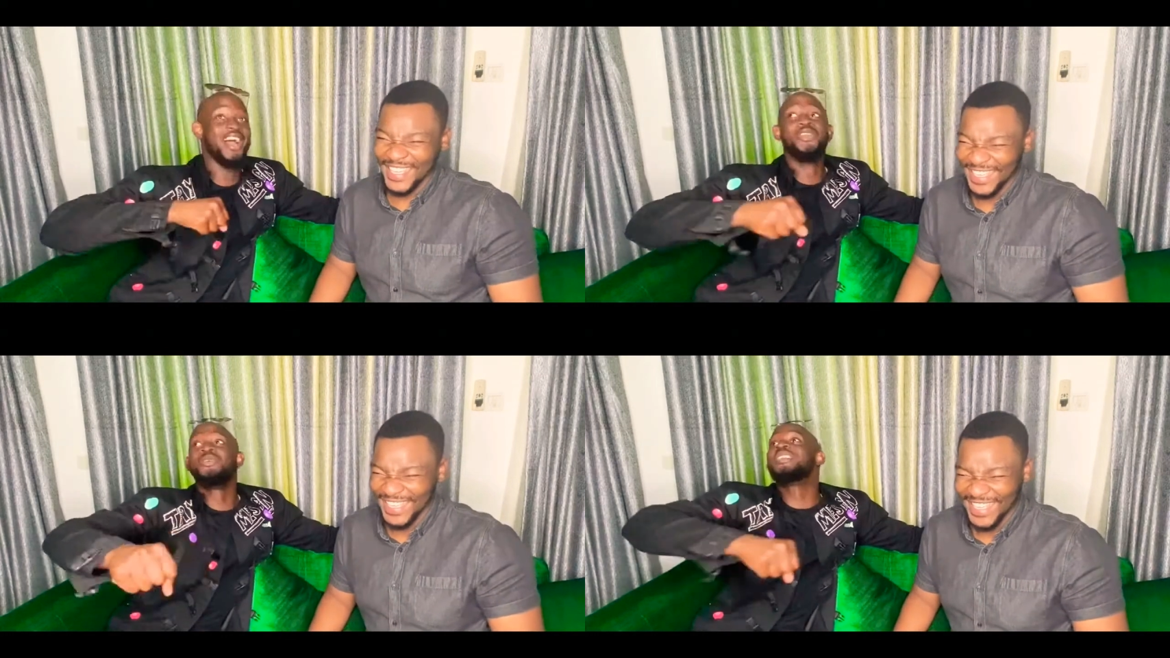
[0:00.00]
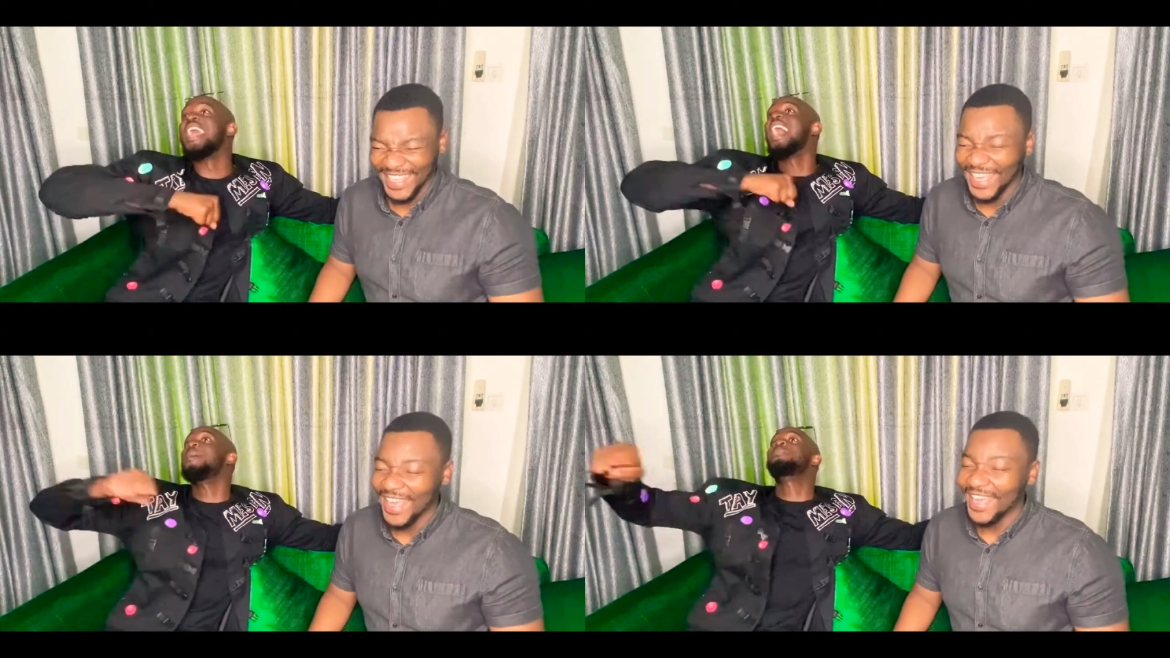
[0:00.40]
Speaker 1: you they
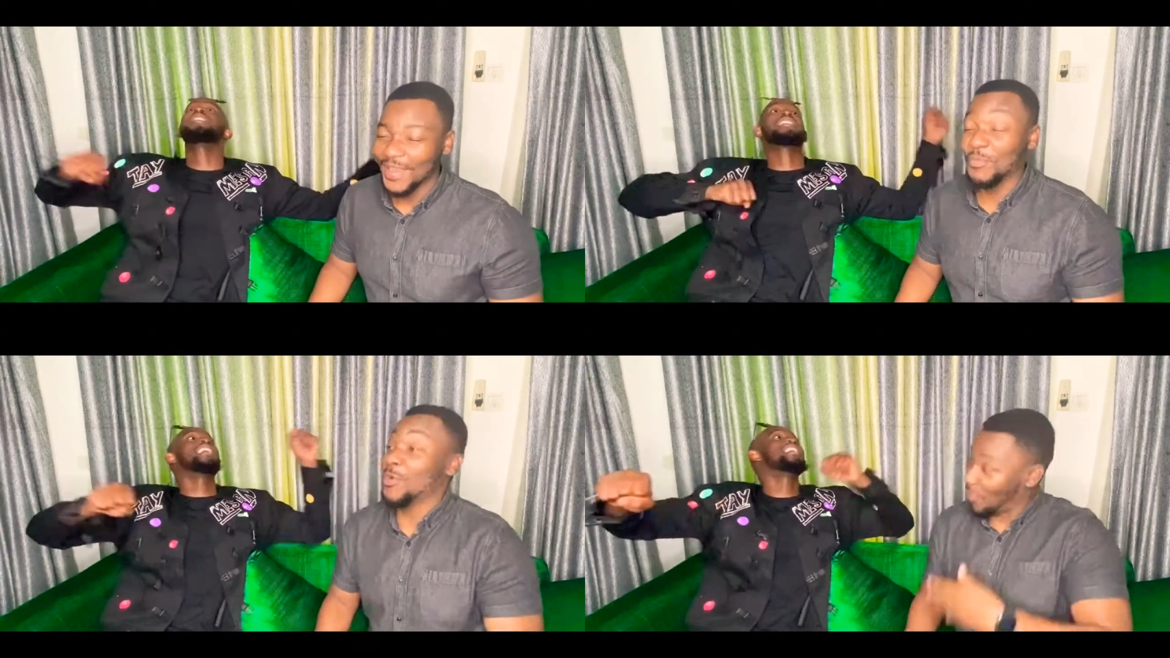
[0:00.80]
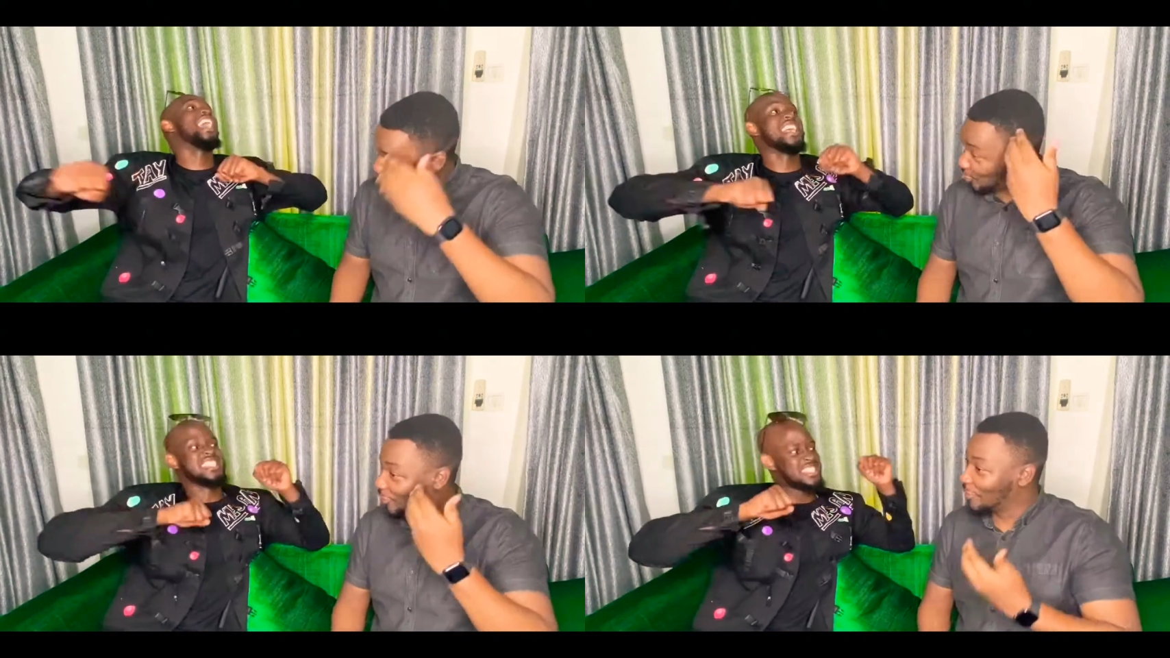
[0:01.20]
happy. But, but you
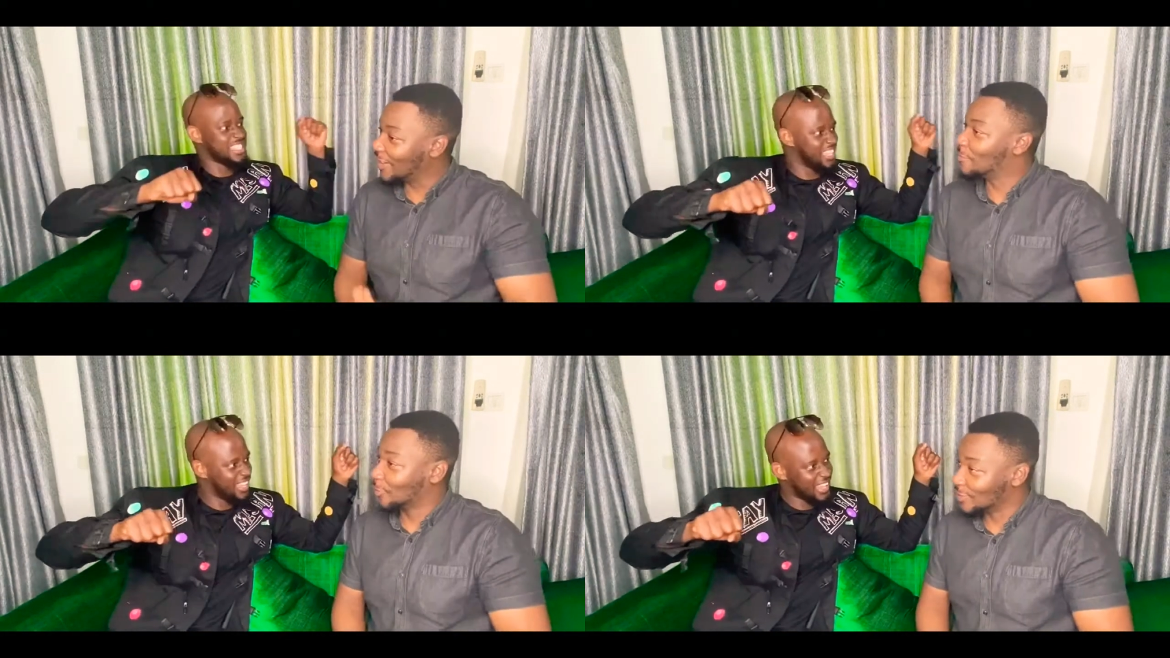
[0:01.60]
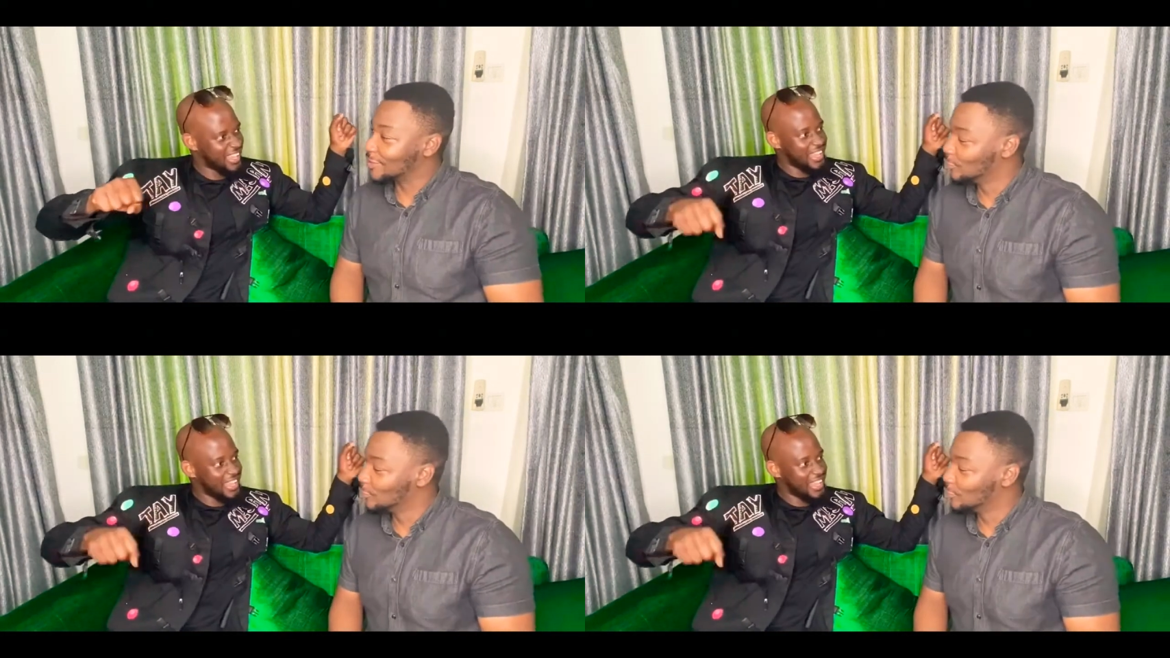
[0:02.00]
agree because you